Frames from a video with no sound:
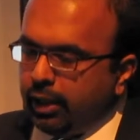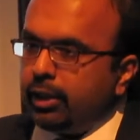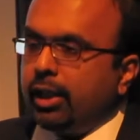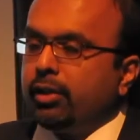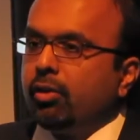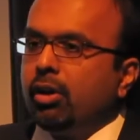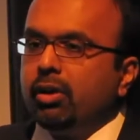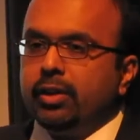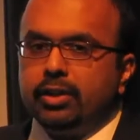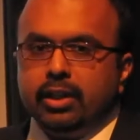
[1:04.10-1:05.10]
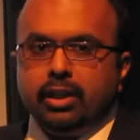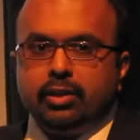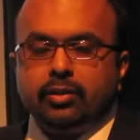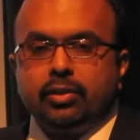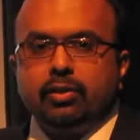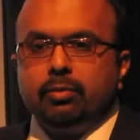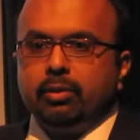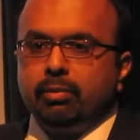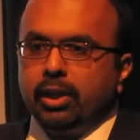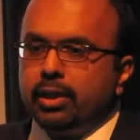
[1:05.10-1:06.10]
that there are indeed systems
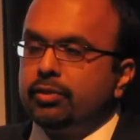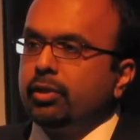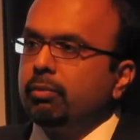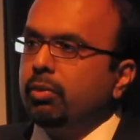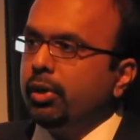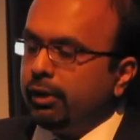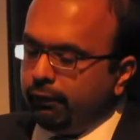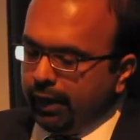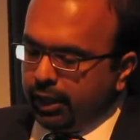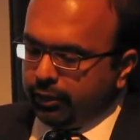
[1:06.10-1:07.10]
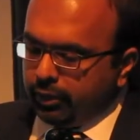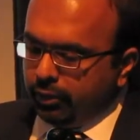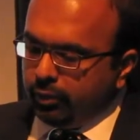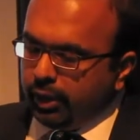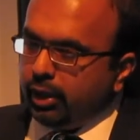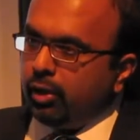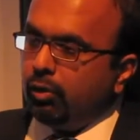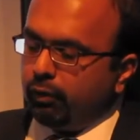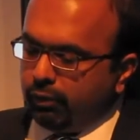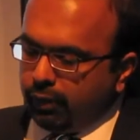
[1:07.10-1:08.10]
in place that are putting value
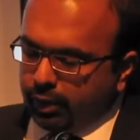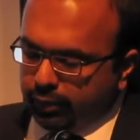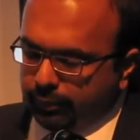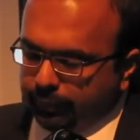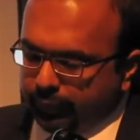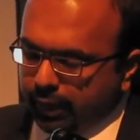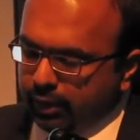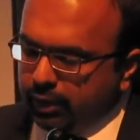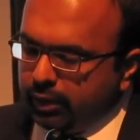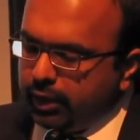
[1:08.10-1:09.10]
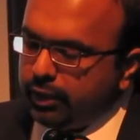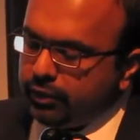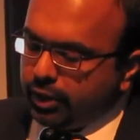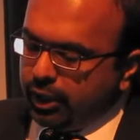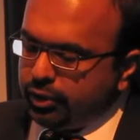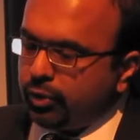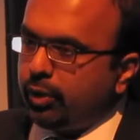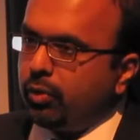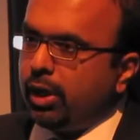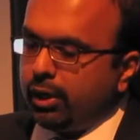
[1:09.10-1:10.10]
over volume. These changes
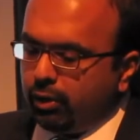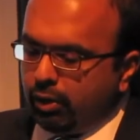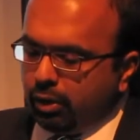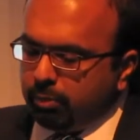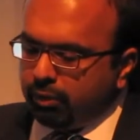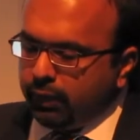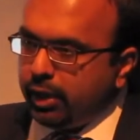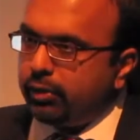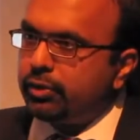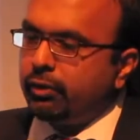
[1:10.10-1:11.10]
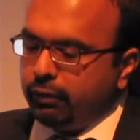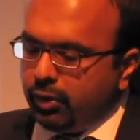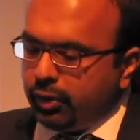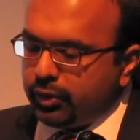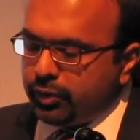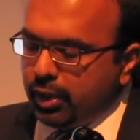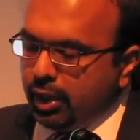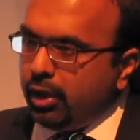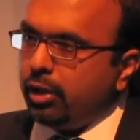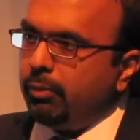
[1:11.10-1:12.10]
require all providers to focus
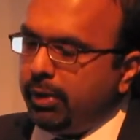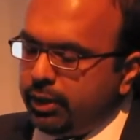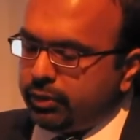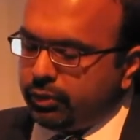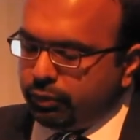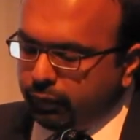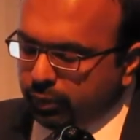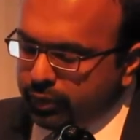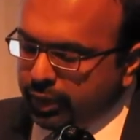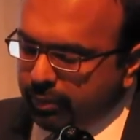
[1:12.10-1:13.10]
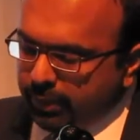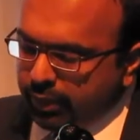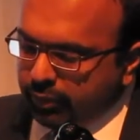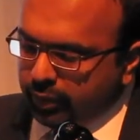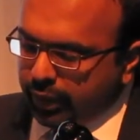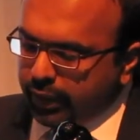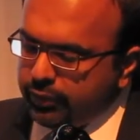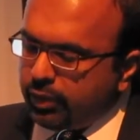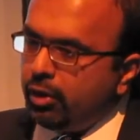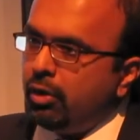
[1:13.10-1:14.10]
on the patient's full set of medical
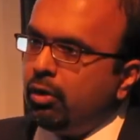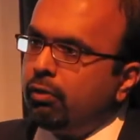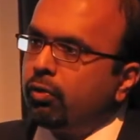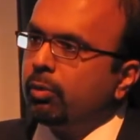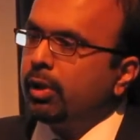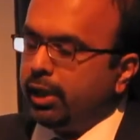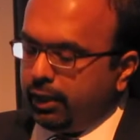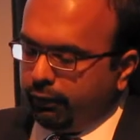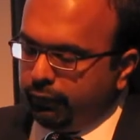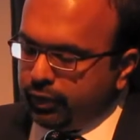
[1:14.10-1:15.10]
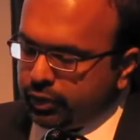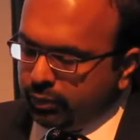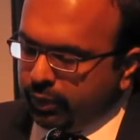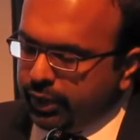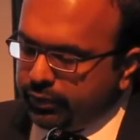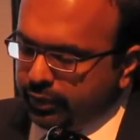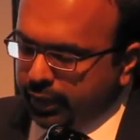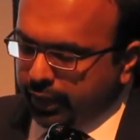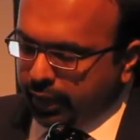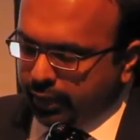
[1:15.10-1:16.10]
needs, formulate efficient ways to
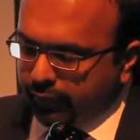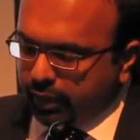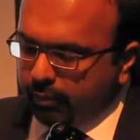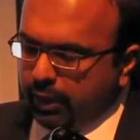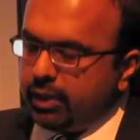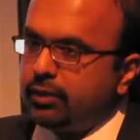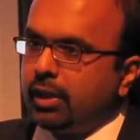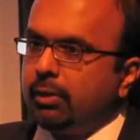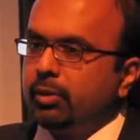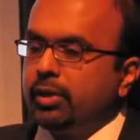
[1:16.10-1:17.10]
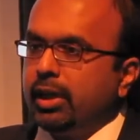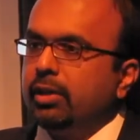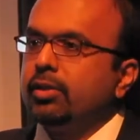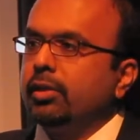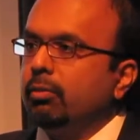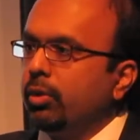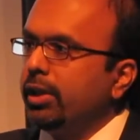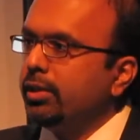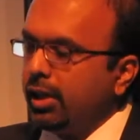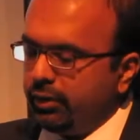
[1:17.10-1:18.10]
take care of them, and simultaneously
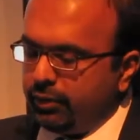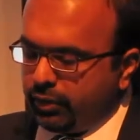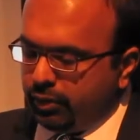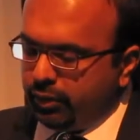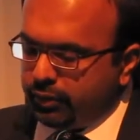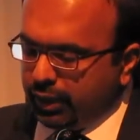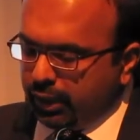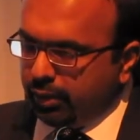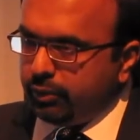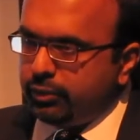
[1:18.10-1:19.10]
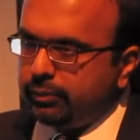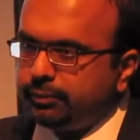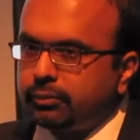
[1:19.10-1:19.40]
break down these current silos.